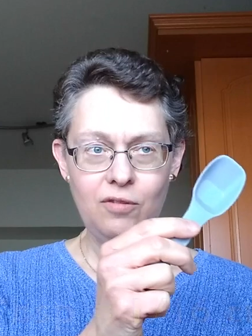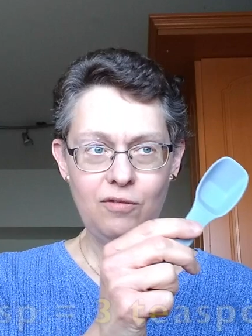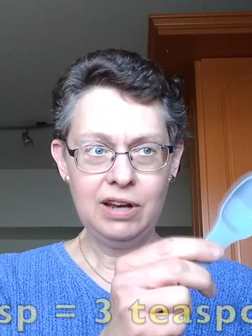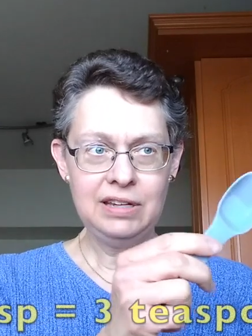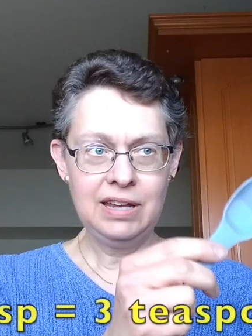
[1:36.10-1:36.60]

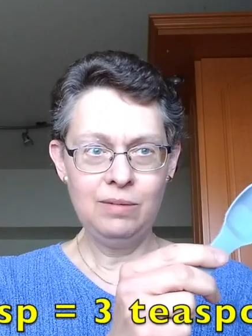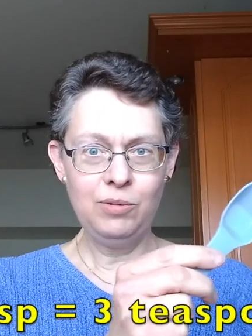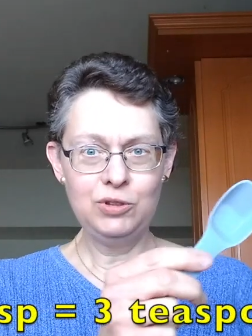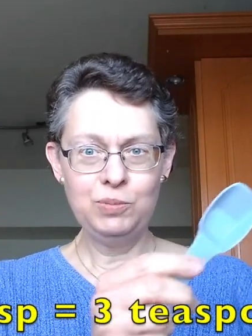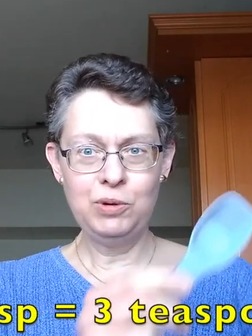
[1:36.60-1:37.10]
1
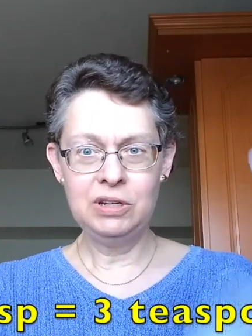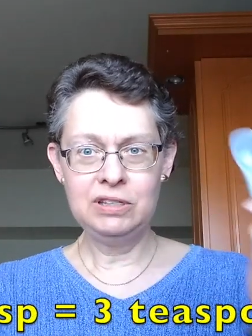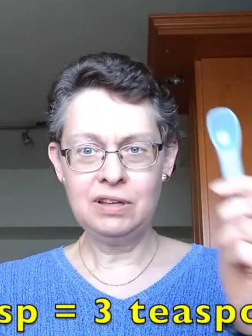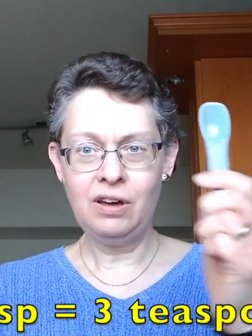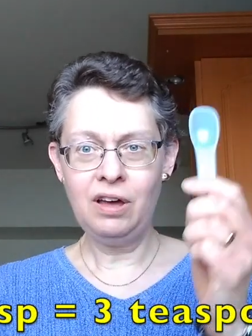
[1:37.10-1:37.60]
tablespoon
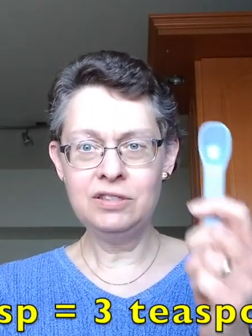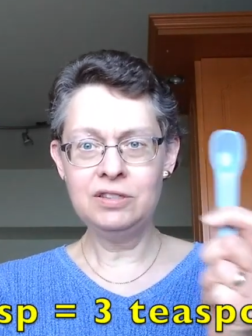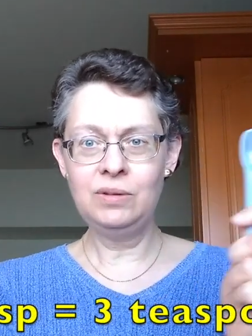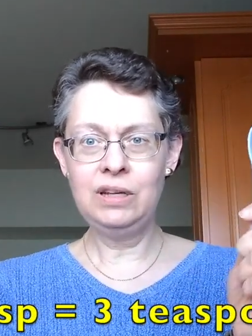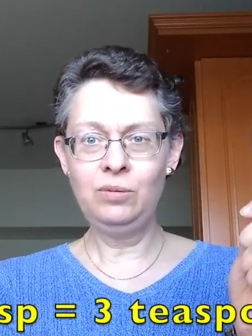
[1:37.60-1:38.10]
is
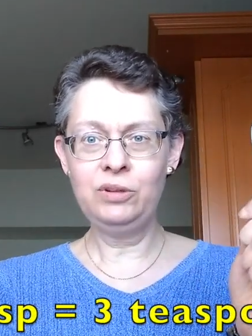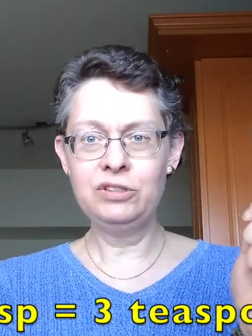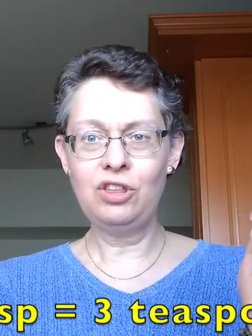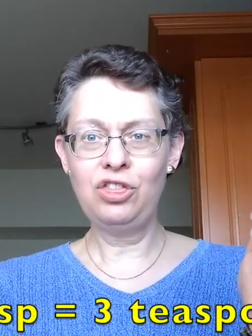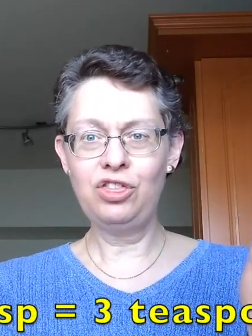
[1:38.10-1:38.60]
also equal
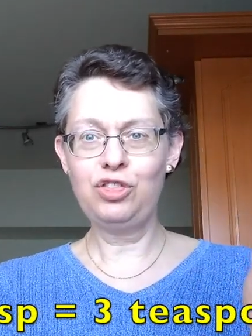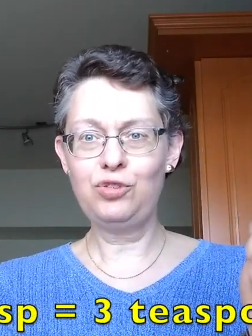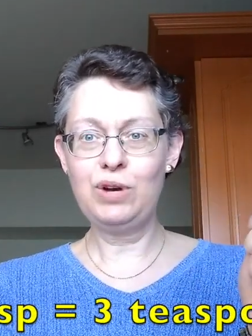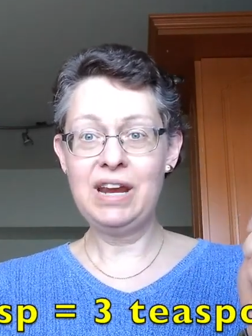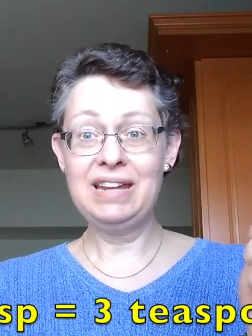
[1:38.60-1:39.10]
to
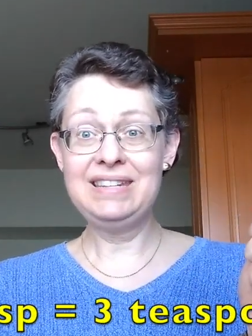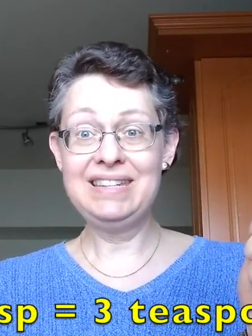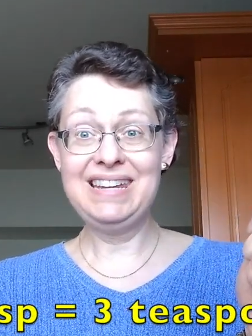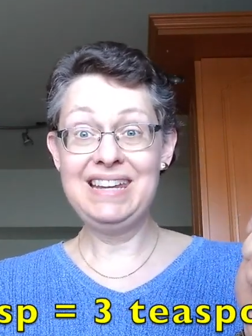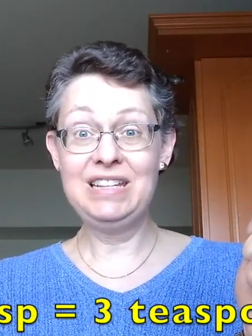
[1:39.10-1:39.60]
3
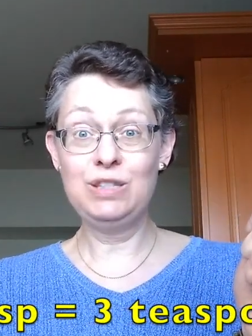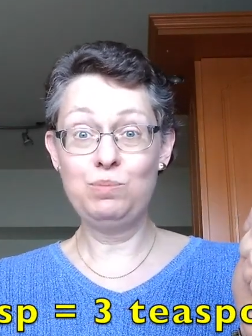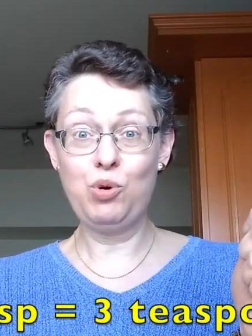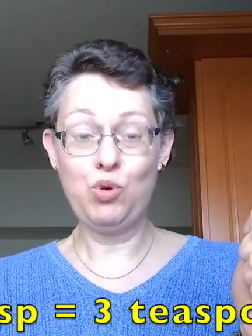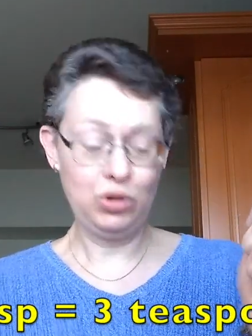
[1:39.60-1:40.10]

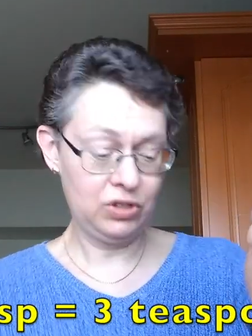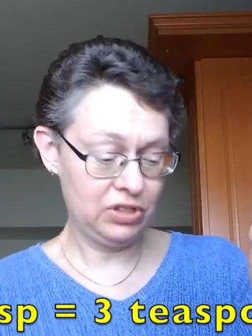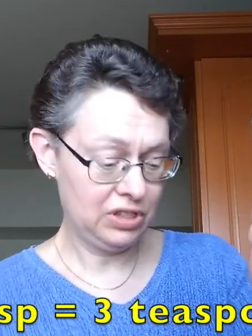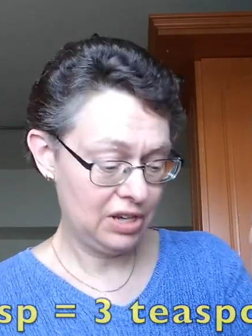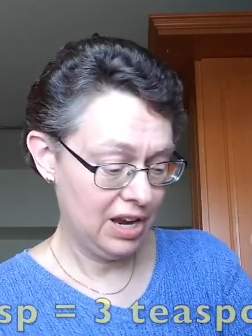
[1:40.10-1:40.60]

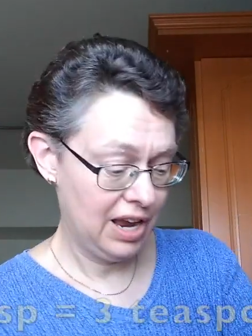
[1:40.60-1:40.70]
teaspoons.